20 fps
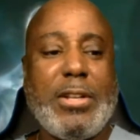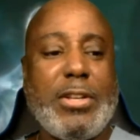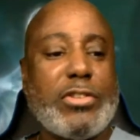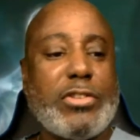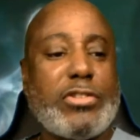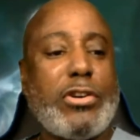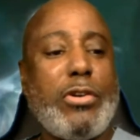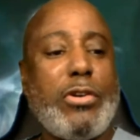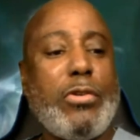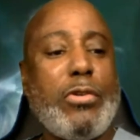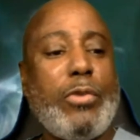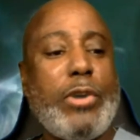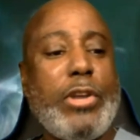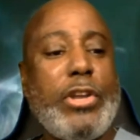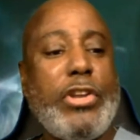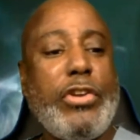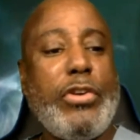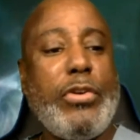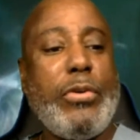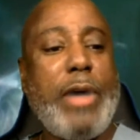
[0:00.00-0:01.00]
So
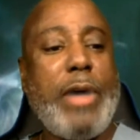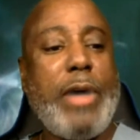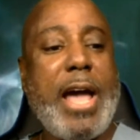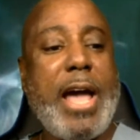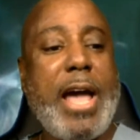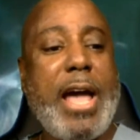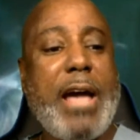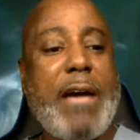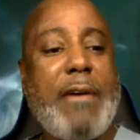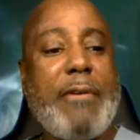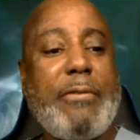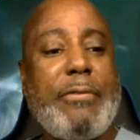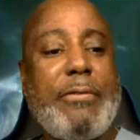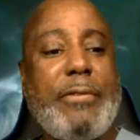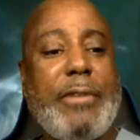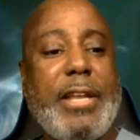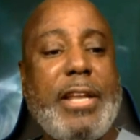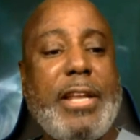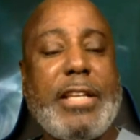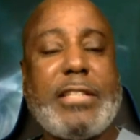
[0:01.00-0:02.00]
when you have
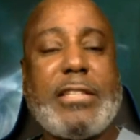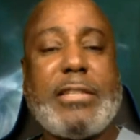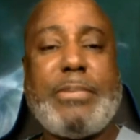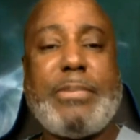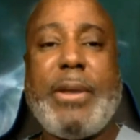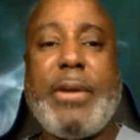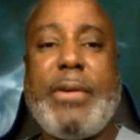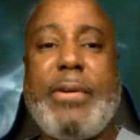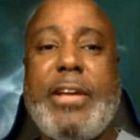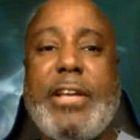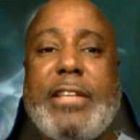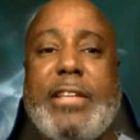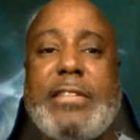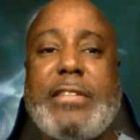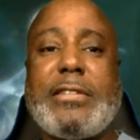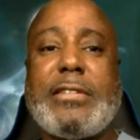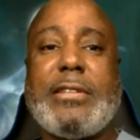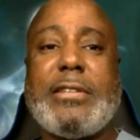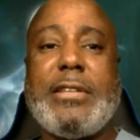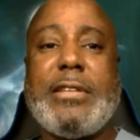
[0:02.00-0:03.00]
an
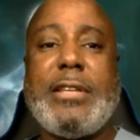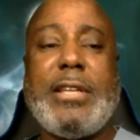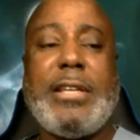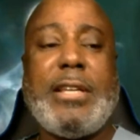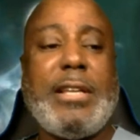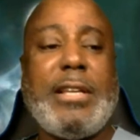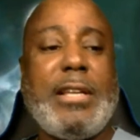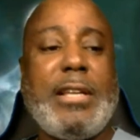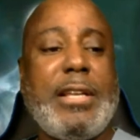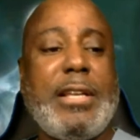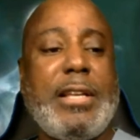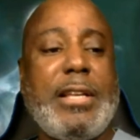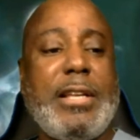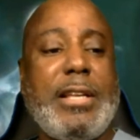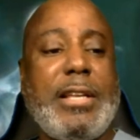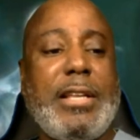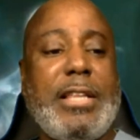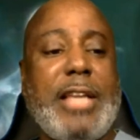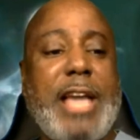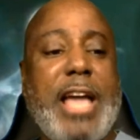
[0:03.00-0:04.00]
experience
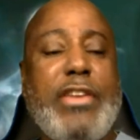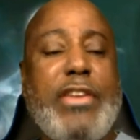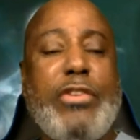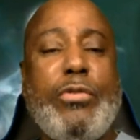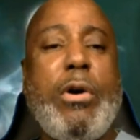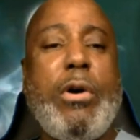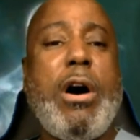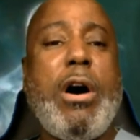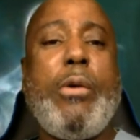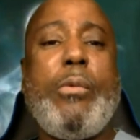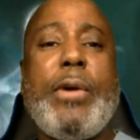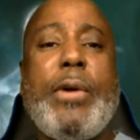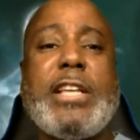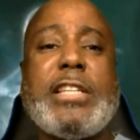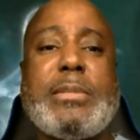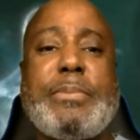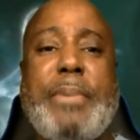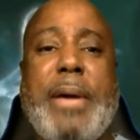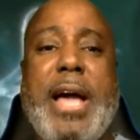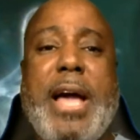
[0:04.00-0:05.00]
that you
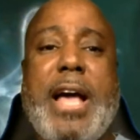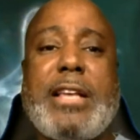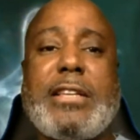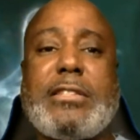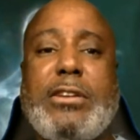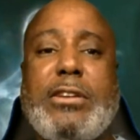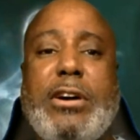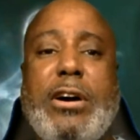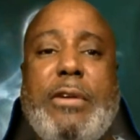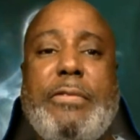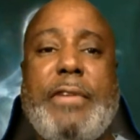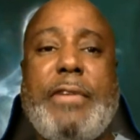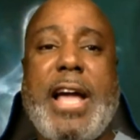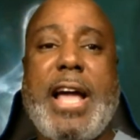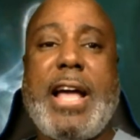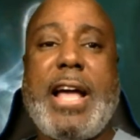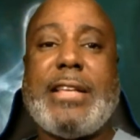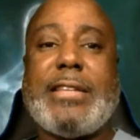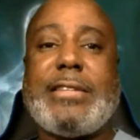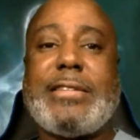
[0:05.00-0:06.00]
always passed off
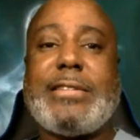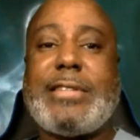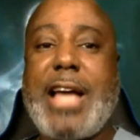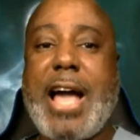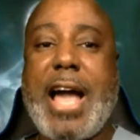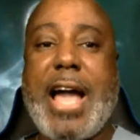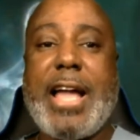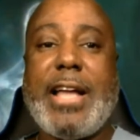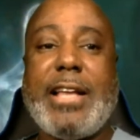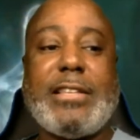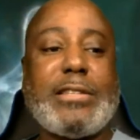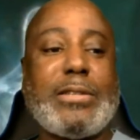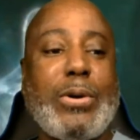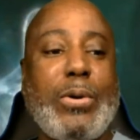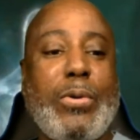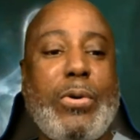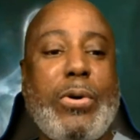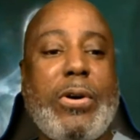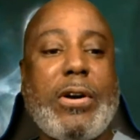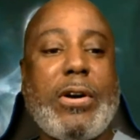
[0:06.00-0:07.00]
as science
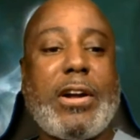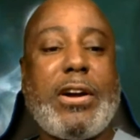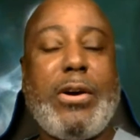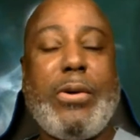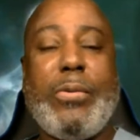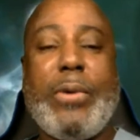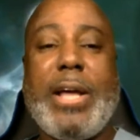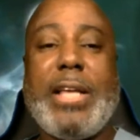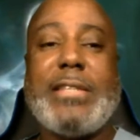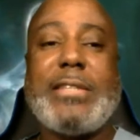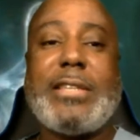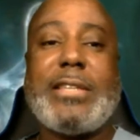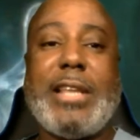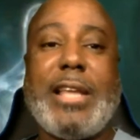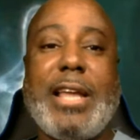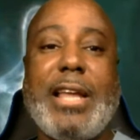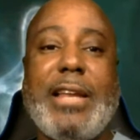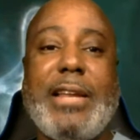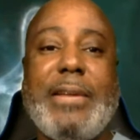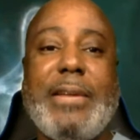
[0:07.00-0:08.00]
or
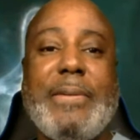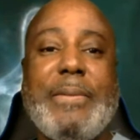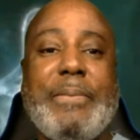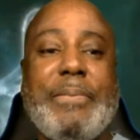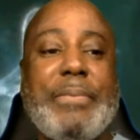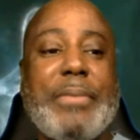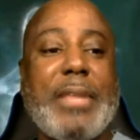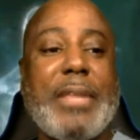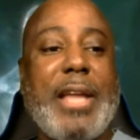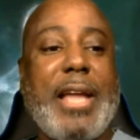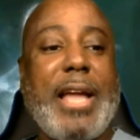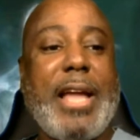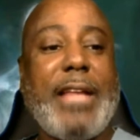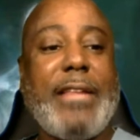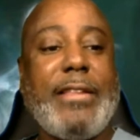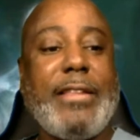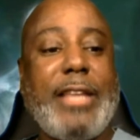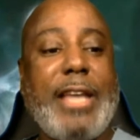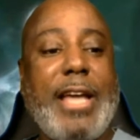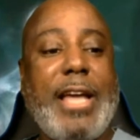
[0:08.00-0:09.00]
coincidence,
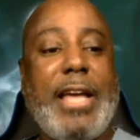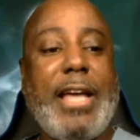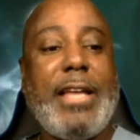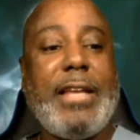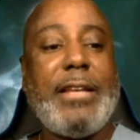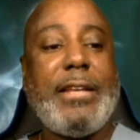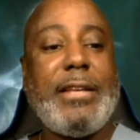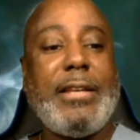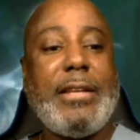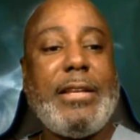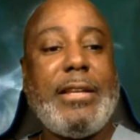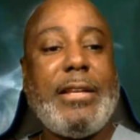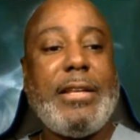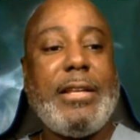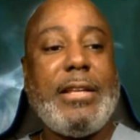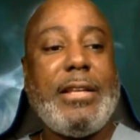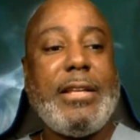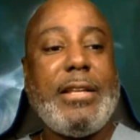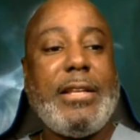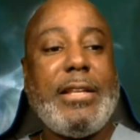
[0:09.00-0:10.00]
and then
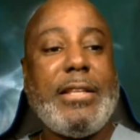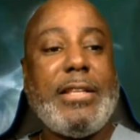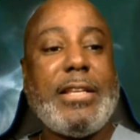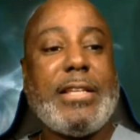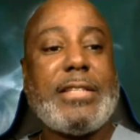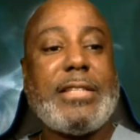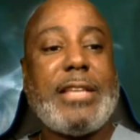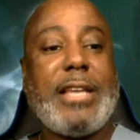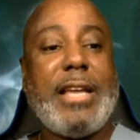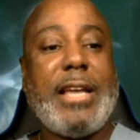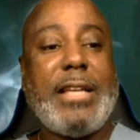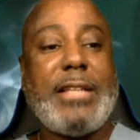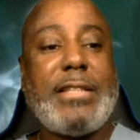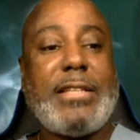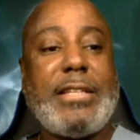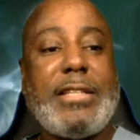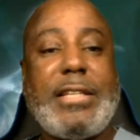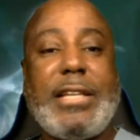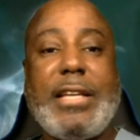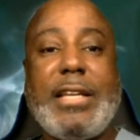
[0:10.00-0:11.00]
this
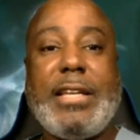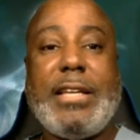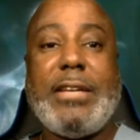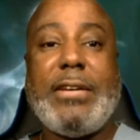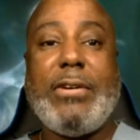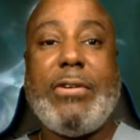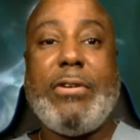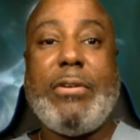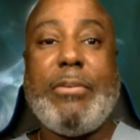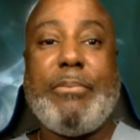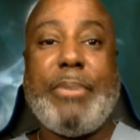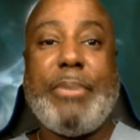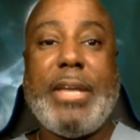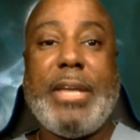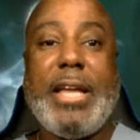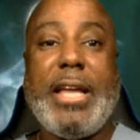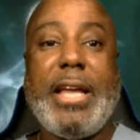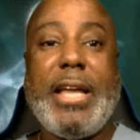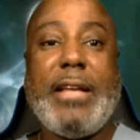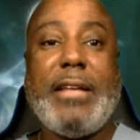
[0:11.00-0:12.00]
entity or
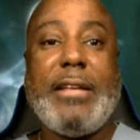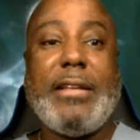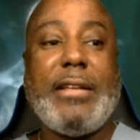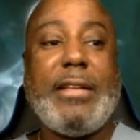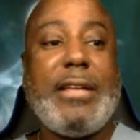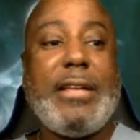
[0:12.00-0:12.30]
being